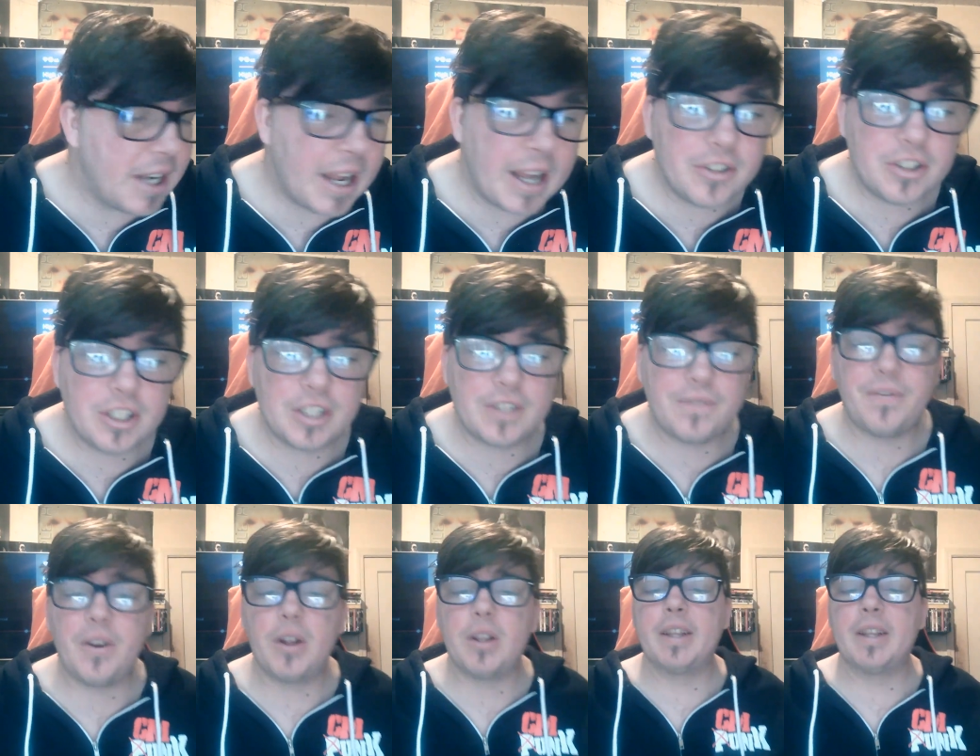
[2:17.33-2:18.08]
I just
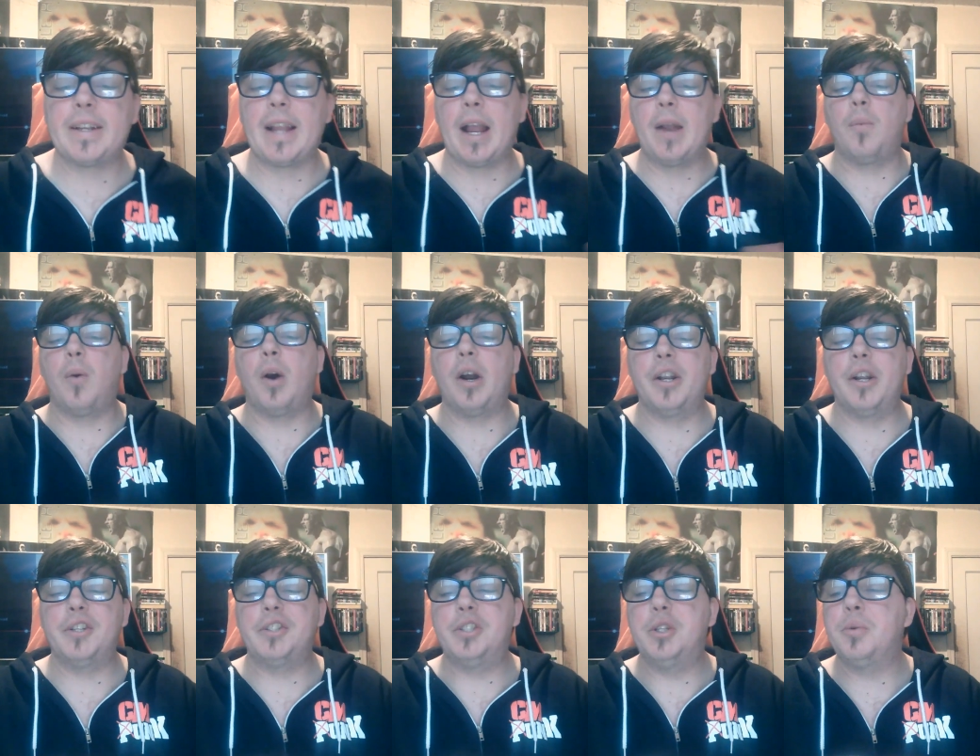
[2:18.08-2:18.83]
felt like I
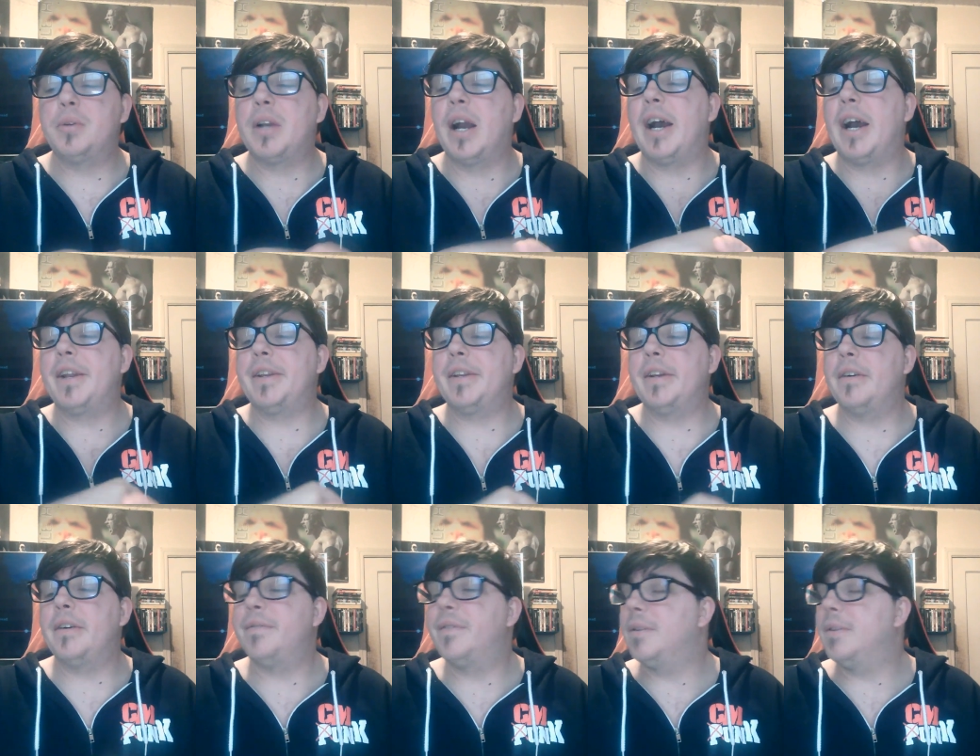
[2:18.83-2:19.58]
wanted to kind
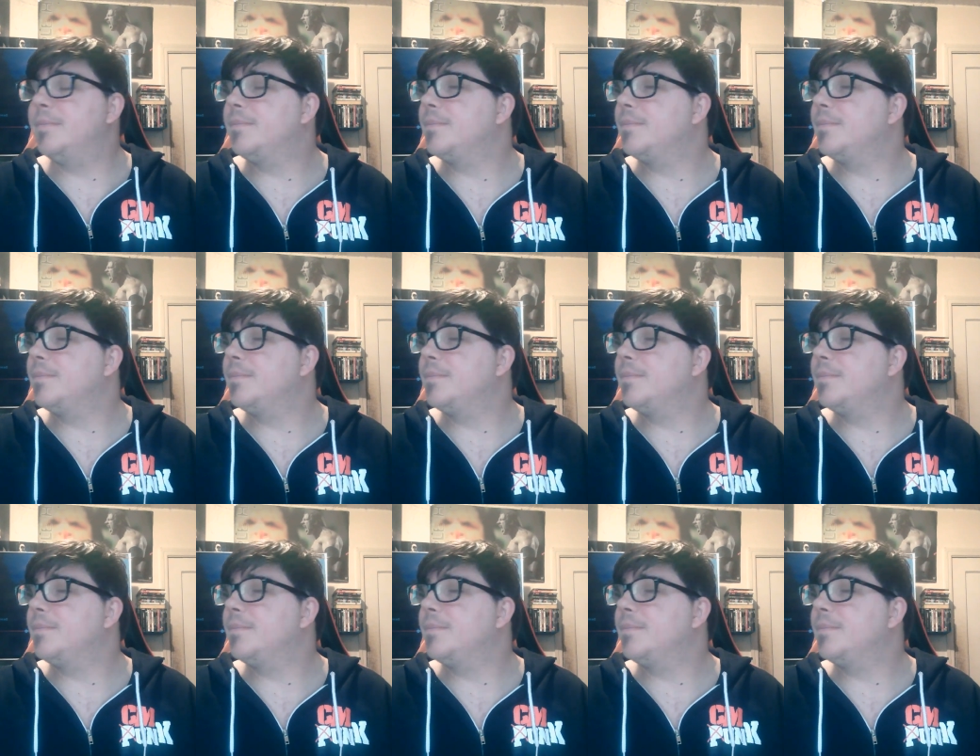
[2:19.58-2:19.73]
of